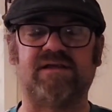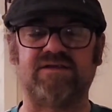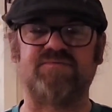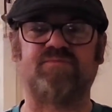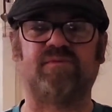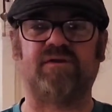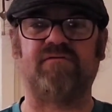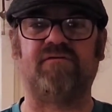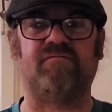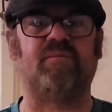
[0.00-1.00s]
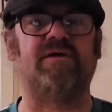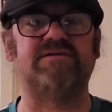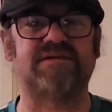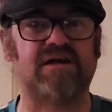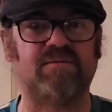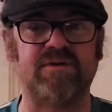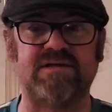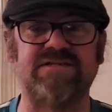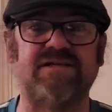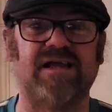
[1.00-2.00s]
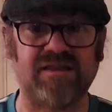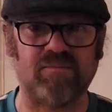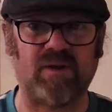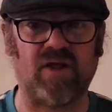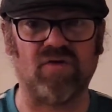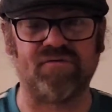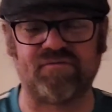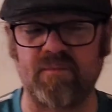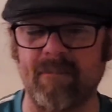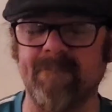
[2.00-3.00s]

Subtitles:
the 5th place team that's actually in the playoffs.